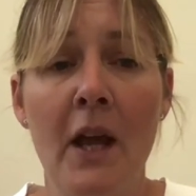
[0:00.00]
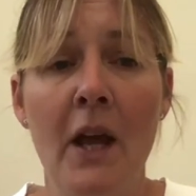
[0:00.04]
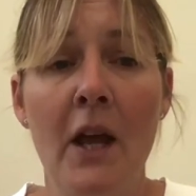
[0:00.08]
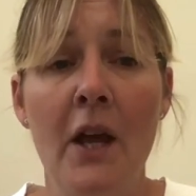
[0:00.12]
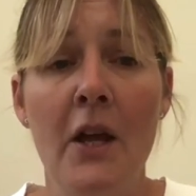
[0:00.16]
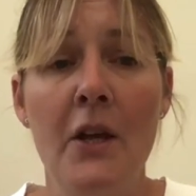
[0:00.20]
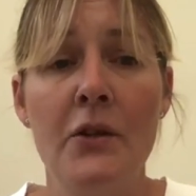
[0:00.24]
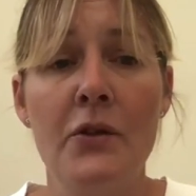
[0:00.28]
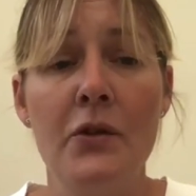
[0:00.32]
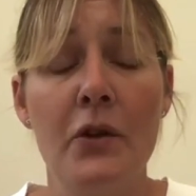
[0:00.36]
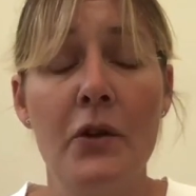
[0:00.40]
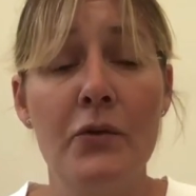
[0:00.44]

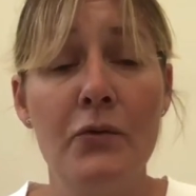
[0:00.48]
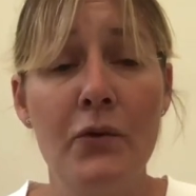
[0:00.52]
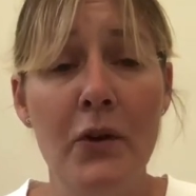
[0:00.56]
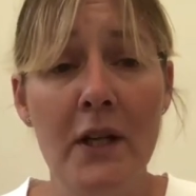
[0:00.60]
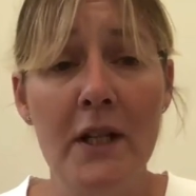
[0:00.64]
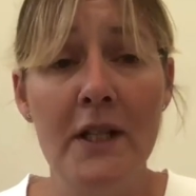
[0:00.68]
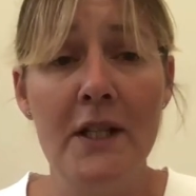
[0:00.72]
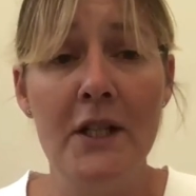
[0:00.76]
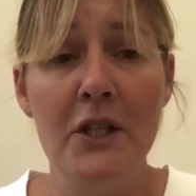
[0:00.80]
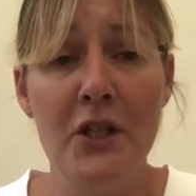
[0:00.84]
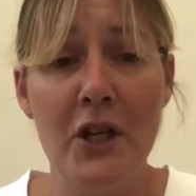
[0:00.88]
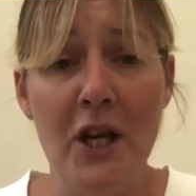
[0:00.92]
So I'd
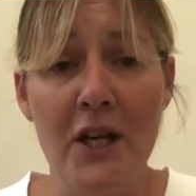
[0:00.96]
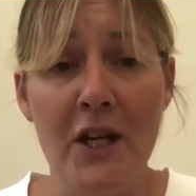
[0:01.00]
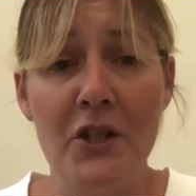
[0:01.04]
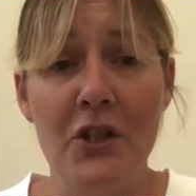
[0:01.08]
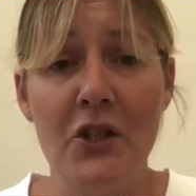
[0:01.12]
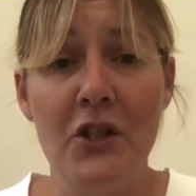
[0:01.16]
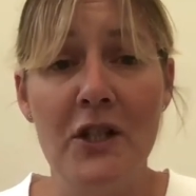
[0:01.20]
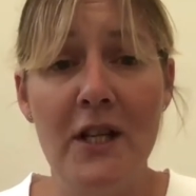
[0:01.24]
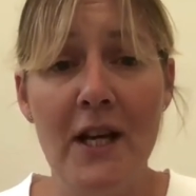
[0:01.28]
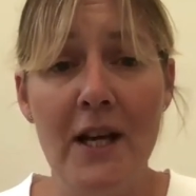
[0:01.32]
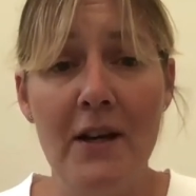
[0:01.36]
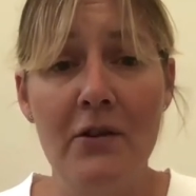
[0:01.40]
really suggest
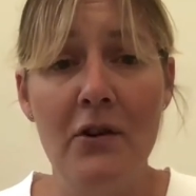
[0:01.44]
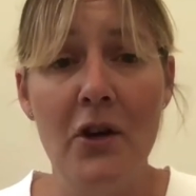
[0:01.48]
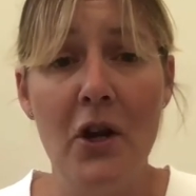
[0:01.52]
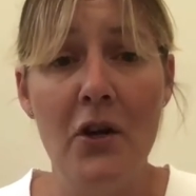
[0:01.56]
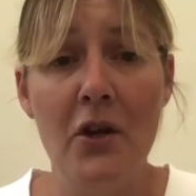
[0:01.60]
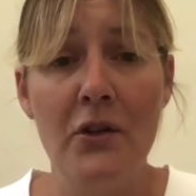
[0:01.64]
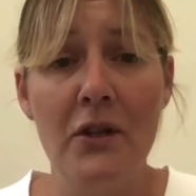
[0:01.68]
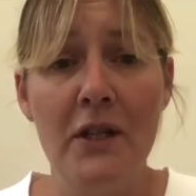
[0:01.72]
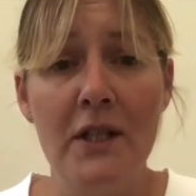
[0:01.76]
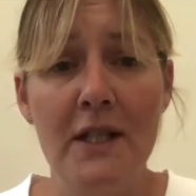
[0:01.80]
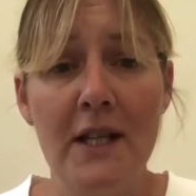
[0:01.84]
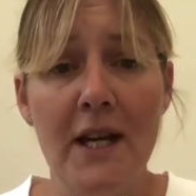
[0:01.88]
you
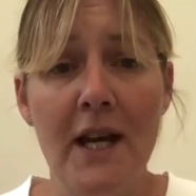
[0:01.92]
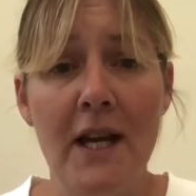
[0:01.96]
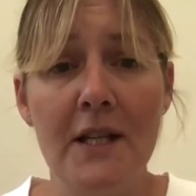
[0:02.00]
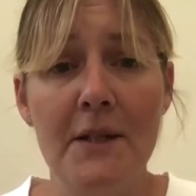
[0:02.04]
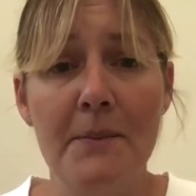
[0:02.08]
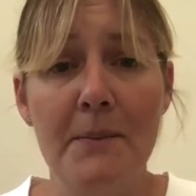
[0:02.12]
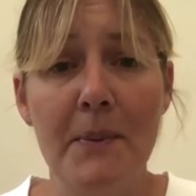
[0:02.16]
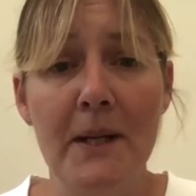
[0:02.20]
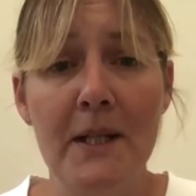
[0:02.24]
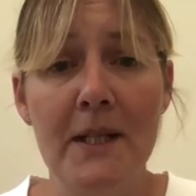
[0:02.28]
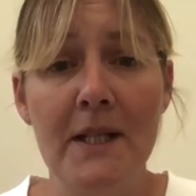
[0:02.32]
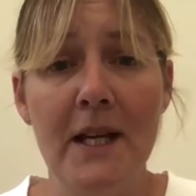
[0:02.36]
download the
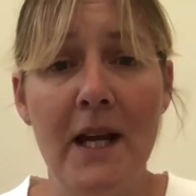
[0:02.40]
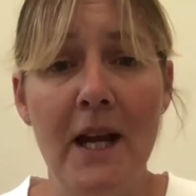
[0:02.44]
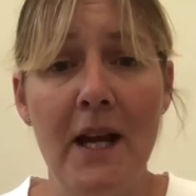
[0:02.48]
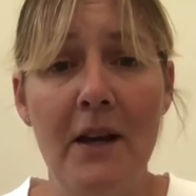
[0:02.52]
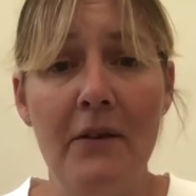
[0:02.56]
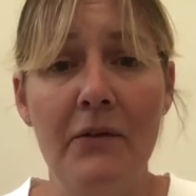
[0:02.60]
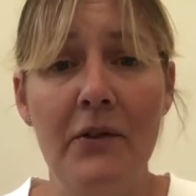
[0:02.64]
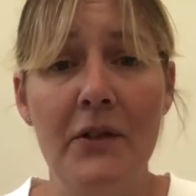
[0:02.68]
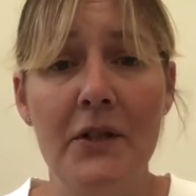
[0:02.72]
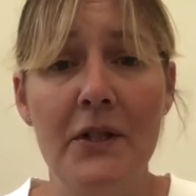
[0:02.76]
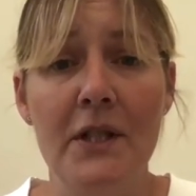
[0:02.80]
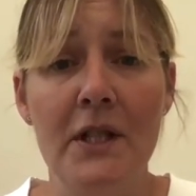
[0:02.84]
attached
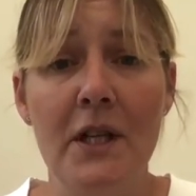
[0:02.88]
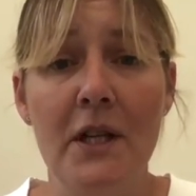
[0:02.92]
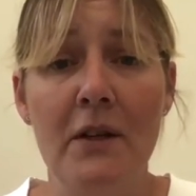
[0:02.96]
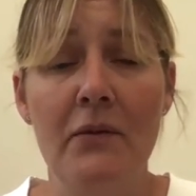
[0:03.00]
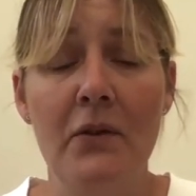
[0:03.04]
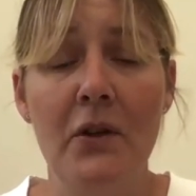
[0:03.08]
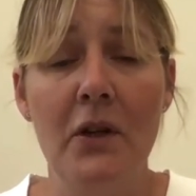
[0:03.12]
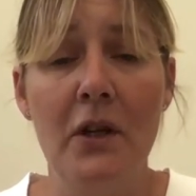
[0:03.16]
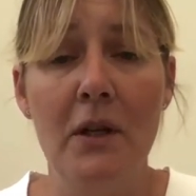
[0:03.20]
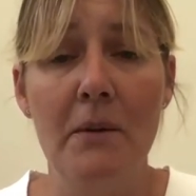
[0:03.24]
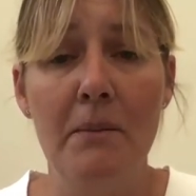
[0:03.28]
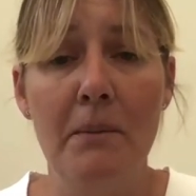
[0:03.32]
PDF and see if
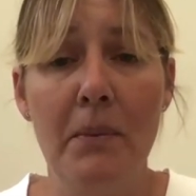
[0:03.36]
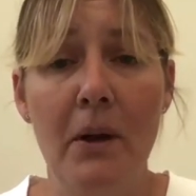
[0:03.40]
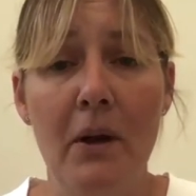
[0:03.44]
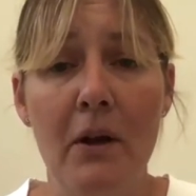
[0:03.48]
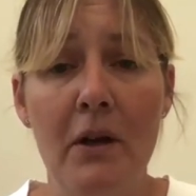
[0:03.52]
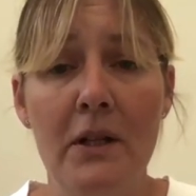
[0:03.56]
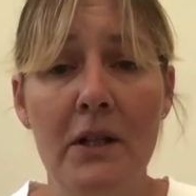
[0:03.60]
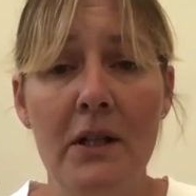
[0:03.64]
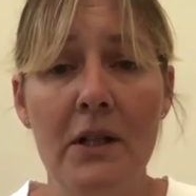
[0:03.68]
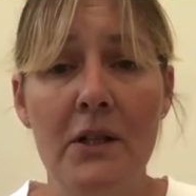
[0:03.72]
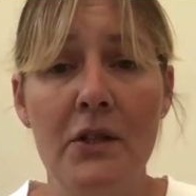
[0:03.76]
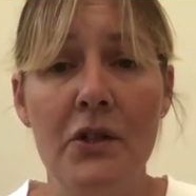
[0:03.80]
you can
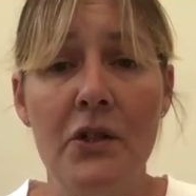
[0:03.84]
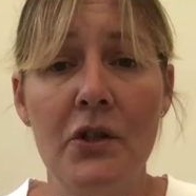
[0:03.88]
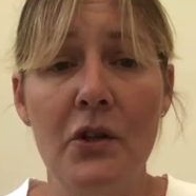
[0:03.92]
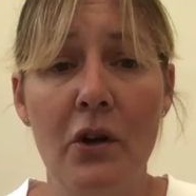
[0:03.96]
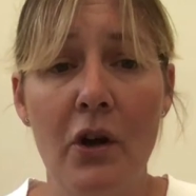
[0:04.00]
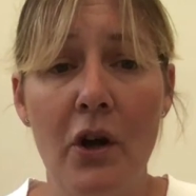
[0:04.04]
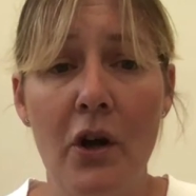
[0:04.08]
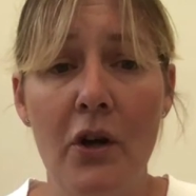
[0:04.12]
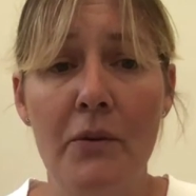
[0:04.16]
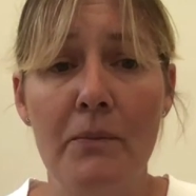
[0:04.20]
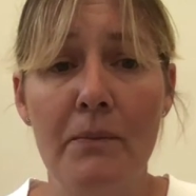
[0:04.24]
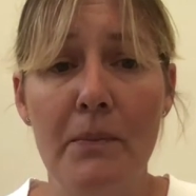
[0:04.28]
apply this to
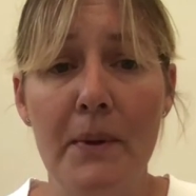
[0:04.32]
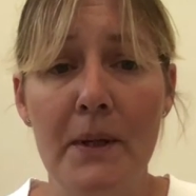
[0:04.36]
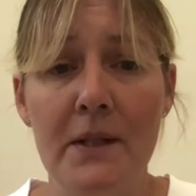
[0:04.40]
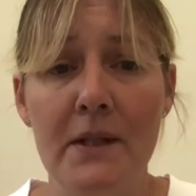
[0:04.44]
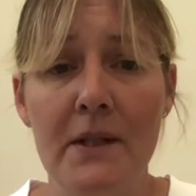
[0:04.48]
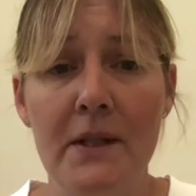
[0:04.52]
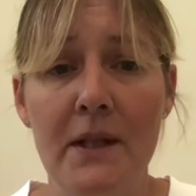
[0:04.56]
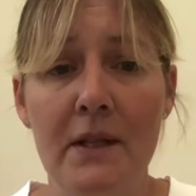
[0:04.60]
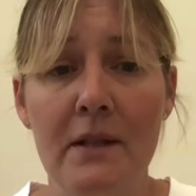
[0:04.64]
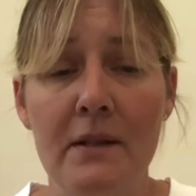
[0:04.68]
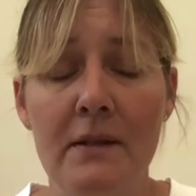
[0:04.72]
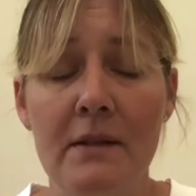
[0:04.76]
your own
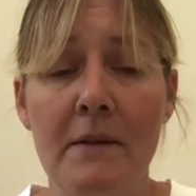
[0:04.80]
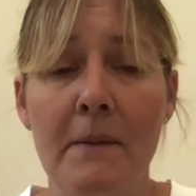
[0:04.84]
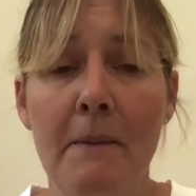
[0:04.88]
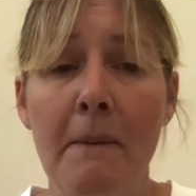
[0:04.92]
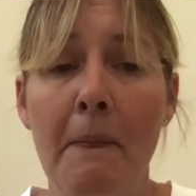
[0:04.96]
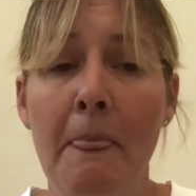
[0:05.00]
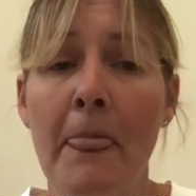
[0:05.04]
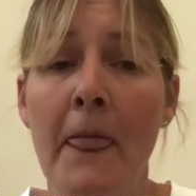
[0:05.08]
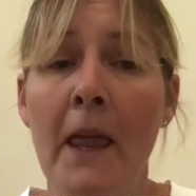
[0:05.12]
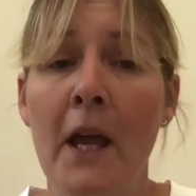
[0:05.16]
business.